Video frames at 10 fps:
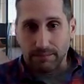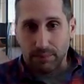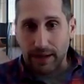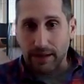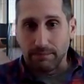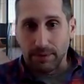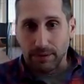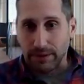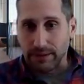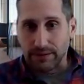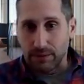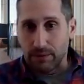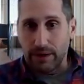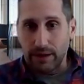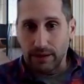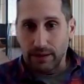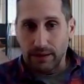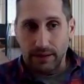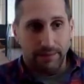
brand building story.